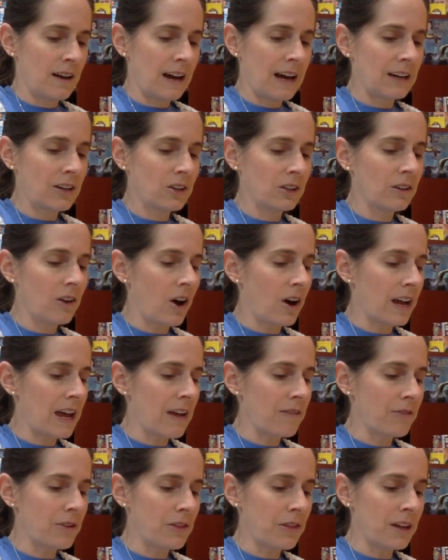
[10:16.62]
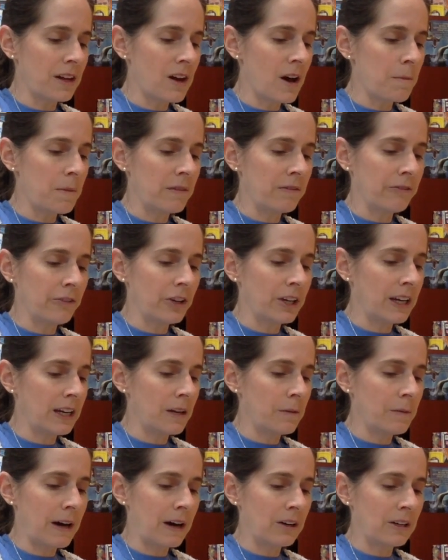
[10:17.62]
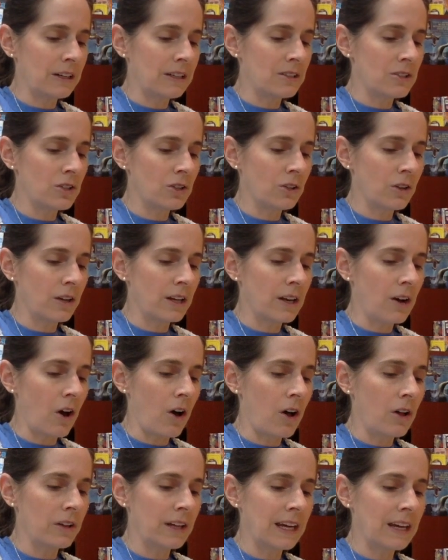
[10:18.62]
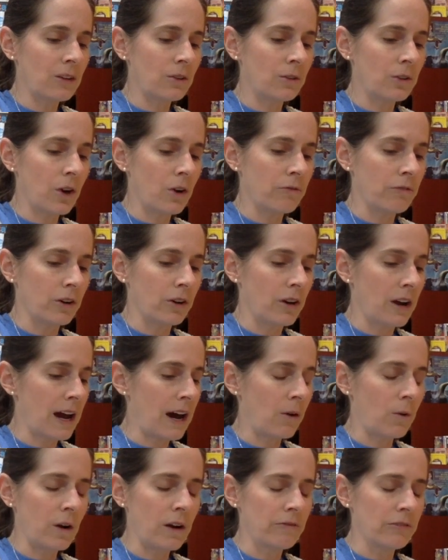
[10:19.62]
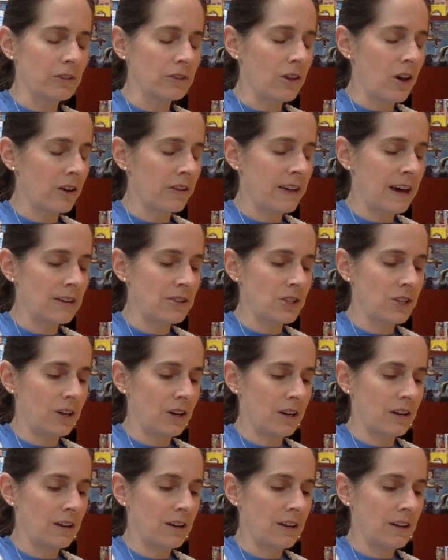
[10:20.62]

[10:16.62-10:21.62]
I could lock everything up and forget about it until it all healed over, however long that took.